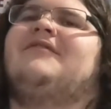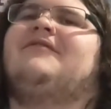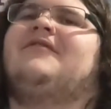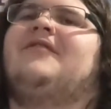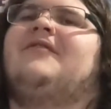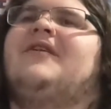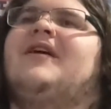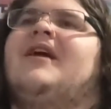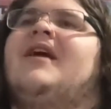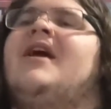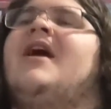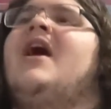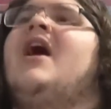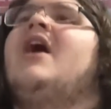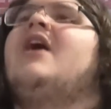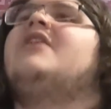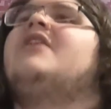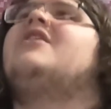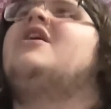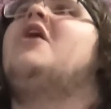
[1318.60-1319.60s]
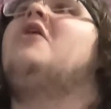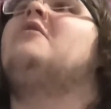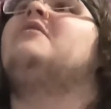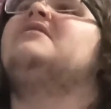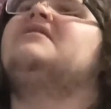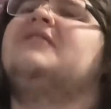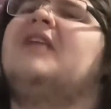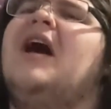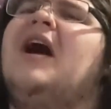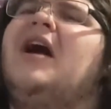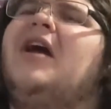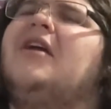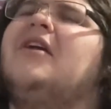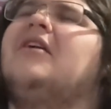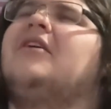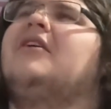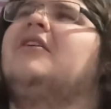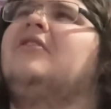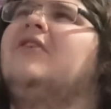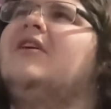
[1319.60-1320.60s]
on the phone, like, "No, he's
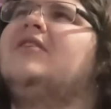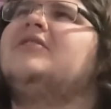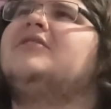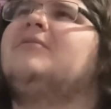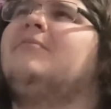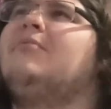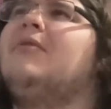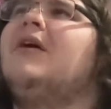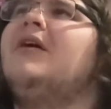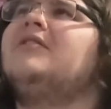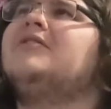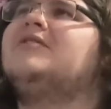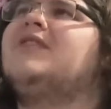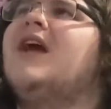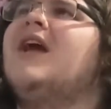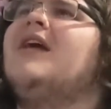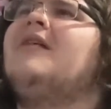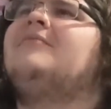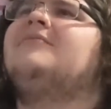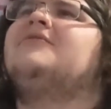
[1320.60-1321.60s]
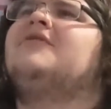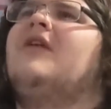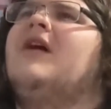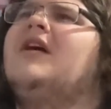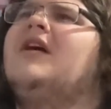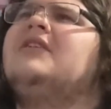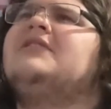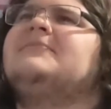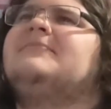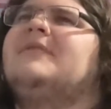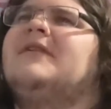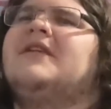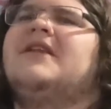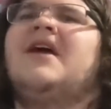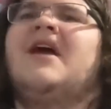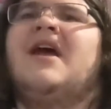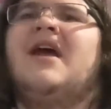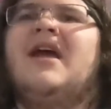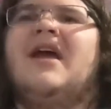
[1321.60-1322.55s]
lying. He lost LeBron James, your husband,